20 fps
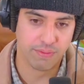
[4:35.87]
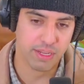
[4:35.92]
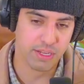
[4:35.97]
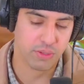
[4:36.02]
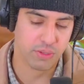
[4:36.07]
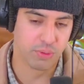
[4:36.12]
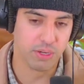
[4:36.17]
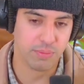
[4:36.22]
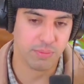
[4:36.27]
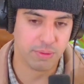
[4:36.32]
if
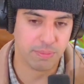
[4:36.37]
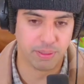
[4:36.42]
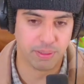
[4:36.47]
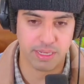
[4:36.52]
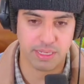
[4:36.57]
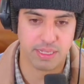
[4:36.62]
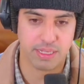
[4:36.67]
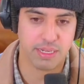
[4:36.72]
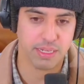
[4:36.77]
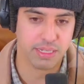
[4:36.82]
this were to be
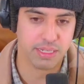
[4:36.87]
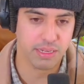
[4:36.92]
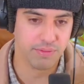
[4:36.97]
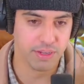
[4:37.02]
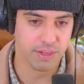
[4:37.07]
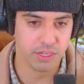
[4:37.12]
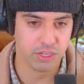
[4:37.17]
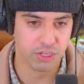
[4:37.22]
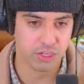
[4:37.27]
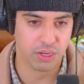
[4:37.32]
placed in a
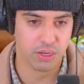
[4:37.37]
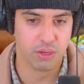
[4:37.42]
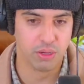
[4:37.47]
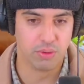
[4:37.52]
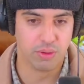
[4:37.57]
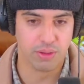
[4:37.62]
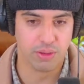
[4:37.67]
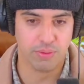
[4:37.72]
TV show,